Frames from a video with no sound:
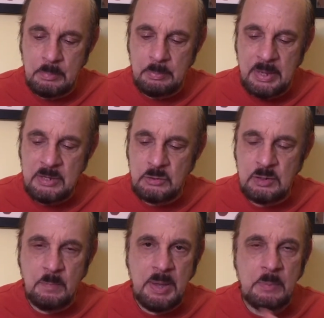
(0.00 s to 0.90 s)
blank sheet
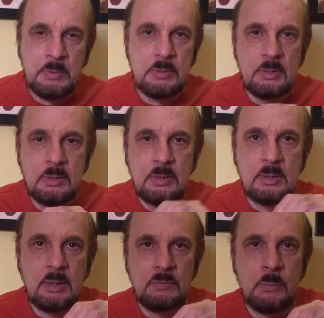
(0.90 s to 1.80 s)
of paper,
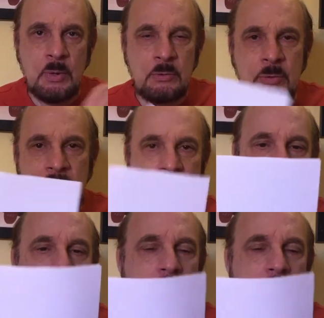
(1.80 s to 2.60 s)
if you want to do that,